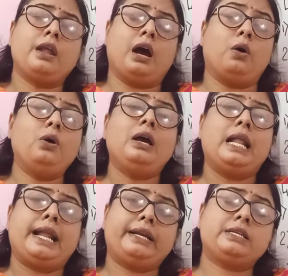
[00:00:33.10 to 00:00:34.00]
Now,
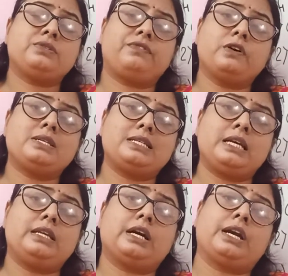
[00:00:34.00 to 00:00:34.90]
let us first
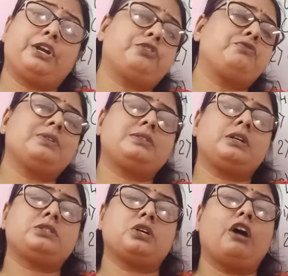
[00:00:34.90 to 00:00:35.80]
see the
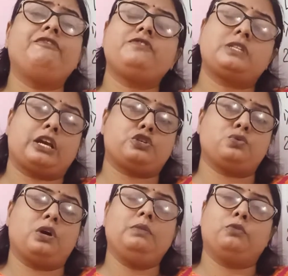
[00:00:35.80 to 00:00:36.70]
characteristics of
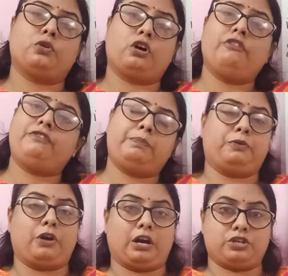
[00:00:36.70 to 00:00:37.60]
sexual mode of
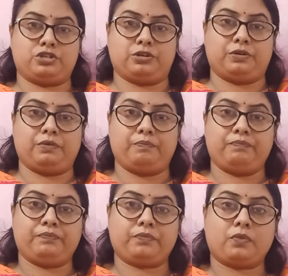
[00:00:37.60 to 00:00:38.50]
reproduction.
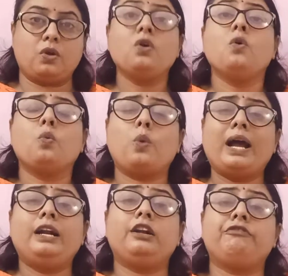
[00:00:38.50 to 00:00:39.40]

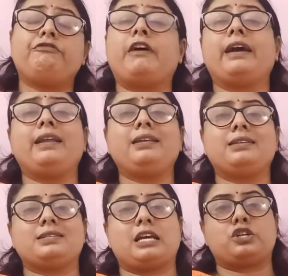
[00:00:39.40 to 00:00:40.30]
While
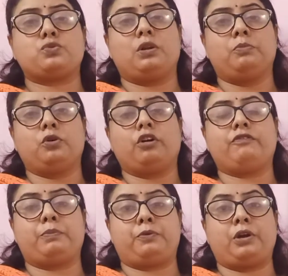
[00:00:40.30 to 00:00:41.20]
defining the sexual mode
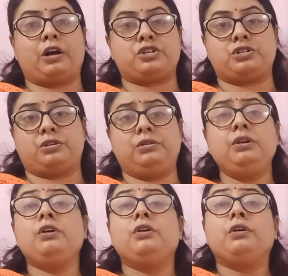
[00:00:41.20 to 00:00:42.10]
of reproduction,